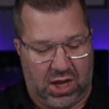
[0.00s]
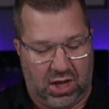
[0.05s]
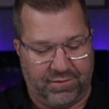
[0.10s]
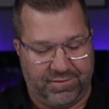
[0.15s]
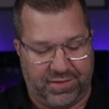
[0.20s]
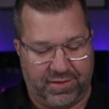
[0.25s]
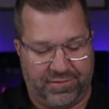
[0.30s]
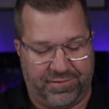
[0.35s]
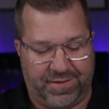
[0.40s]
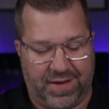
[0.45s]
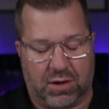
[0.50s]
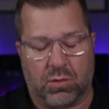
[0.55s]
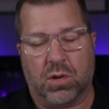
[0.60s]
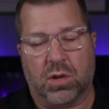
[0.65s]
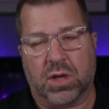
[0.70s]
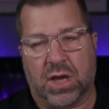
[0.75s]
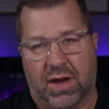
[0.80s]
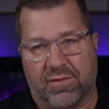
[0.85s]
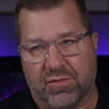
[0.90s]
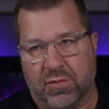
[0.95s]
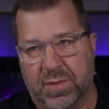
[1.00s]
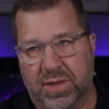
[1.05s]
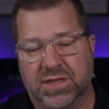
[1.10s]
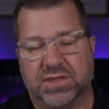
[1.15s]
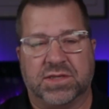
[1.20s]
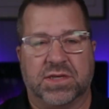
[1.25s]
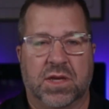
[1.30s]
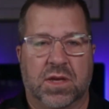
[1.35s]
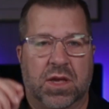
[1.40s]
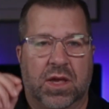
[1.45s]
of the federal
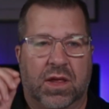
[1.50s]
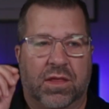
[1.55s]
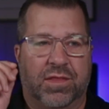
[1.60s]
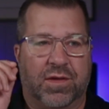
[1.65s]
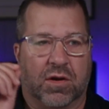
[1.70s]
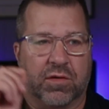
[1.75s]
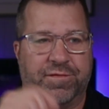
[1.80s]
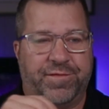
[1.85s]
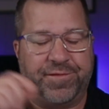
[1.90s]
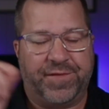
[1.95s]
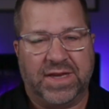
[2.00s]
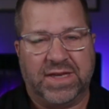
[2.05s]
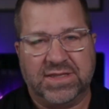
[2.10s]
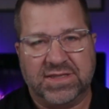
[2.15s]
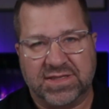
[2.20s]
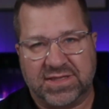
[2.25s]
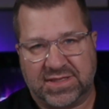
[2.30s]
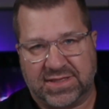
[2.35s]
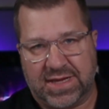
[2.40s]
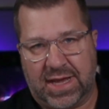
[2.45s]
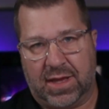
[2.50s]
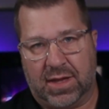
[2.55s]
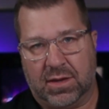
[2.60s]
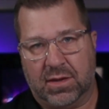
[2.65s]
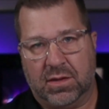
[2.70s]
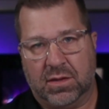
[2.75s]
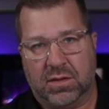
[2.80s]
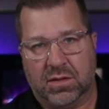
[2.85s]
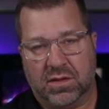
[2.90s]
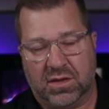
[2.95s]
government, their
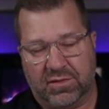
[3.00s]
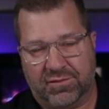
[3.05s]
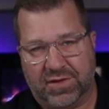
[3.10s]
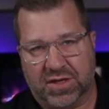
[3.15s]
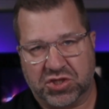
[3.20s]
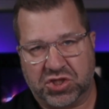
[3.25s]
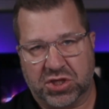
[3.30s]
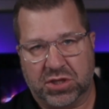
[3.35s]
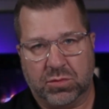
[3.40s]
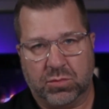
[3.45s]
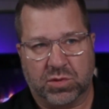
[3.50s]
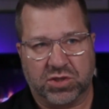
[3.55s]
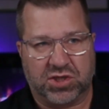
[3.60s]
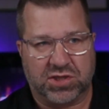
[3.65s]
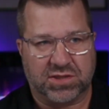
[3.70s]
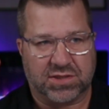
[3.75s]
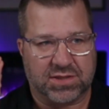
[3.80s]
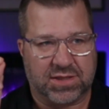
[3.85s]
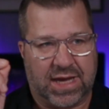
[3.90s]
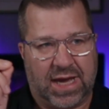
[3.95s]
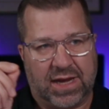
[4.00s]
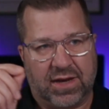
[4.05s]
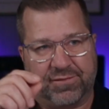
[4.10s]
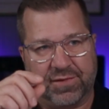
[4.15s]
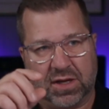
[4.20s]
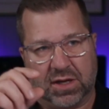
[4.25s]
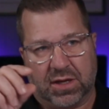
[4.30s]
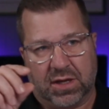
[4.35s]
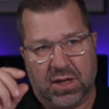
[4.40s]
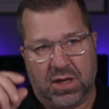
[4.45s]
FinCEN division, which is kind of
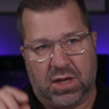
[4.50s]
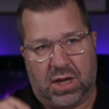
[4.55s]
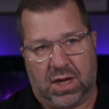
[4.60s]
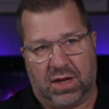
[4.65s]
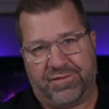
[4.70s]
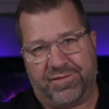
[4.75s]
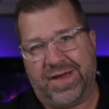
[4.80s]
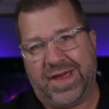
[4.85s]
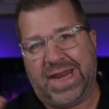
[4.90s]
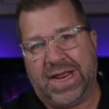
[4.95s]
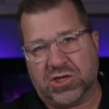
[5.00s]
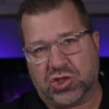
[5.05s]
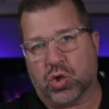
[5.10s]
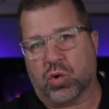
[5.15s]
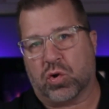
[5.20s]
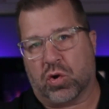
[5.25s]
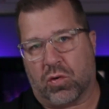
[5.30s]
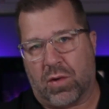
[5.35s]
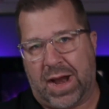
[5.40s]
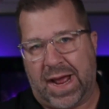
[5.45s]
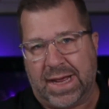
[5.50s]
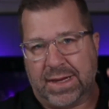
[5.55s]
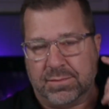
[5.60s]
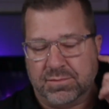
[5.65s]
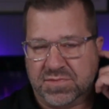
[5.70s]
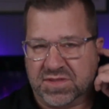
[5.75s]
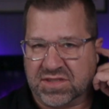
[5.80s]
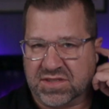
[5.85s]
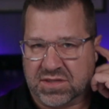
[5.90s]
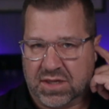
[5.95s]
a financial
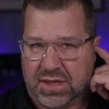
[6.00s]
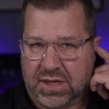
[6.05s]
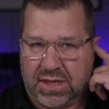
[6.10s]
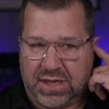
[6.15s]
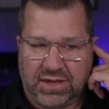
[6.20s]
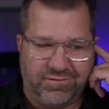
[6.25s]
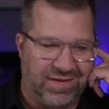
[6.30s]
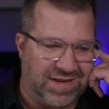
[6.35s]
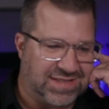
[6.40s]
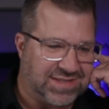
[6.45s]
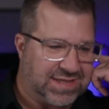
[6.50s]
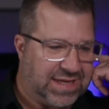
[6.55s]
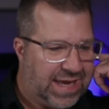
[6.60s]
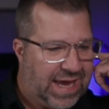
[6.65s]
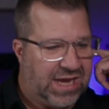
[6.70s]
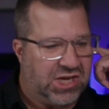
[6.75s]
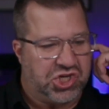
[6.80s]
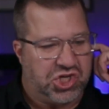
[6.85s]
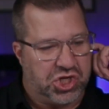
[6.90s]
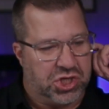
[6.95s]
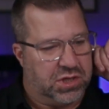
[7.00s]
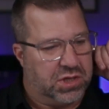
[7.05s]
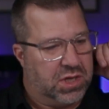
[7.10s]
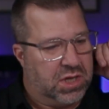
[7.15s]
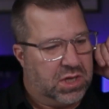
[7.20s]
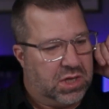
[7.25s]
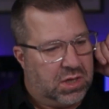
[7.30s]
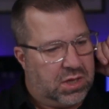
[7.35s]
crimes investigation,